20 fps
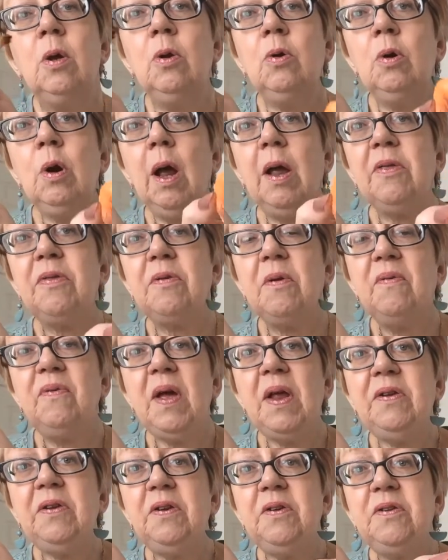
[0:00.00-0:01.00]
Right, so I've
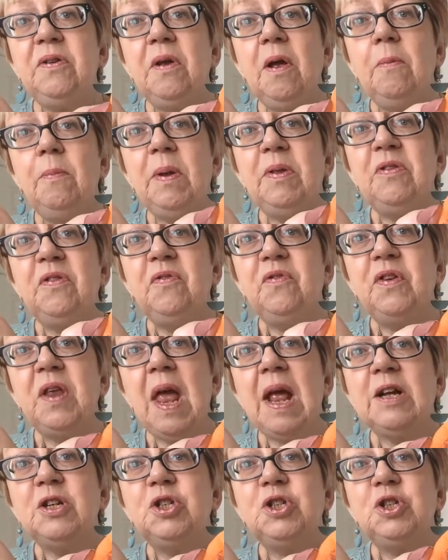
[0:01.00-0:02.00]
added a bit of
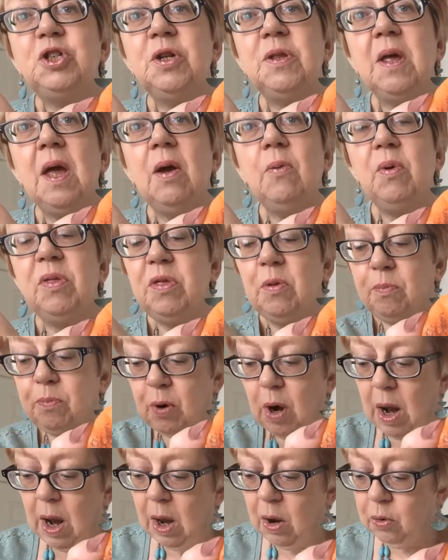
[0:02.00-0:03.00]
texture there with the
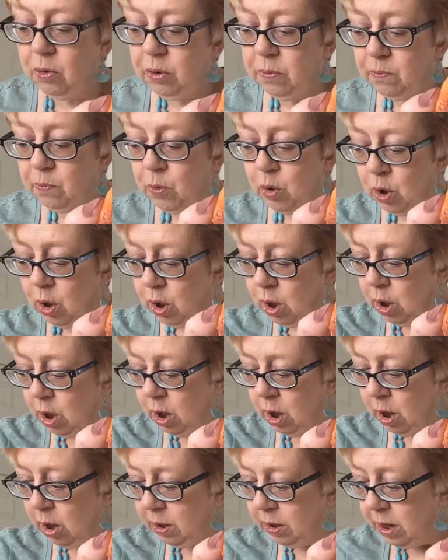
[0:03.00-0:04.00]
brown.
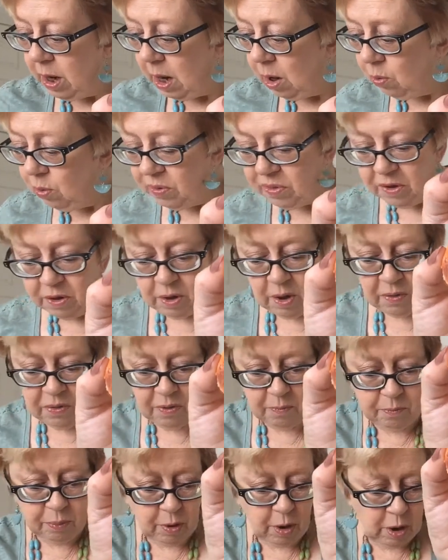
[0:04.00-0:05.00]
And now with
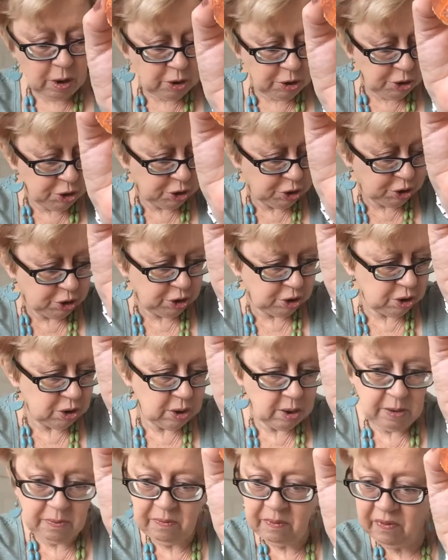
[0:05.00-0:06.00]
another brush,
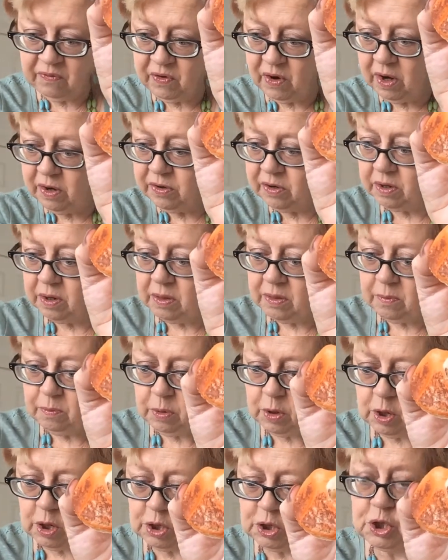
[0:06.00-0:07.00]
let me find another
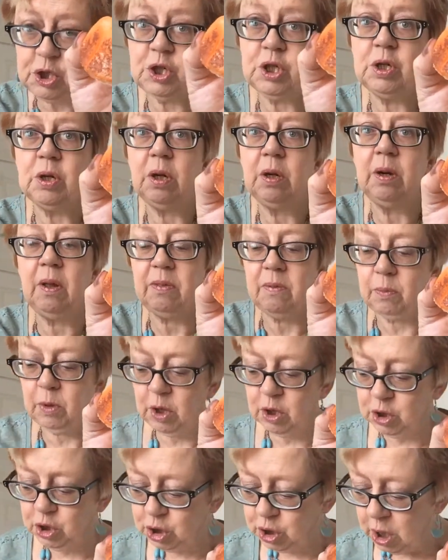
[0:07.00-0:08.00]
brush,
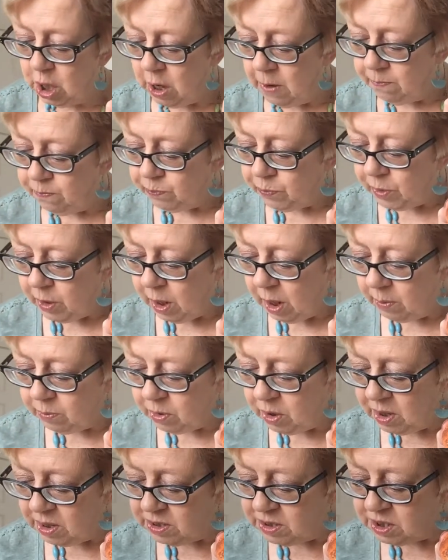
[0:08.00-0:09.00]
I'm
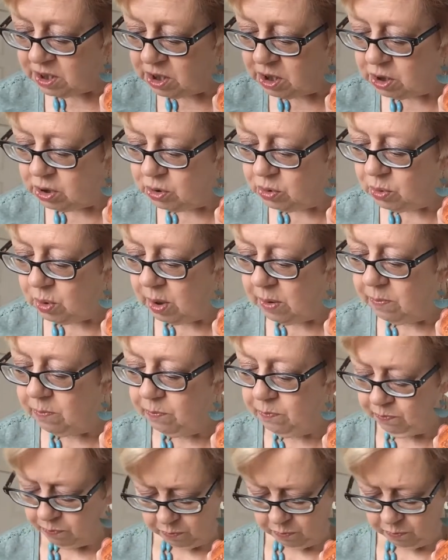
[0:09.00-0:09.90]
going to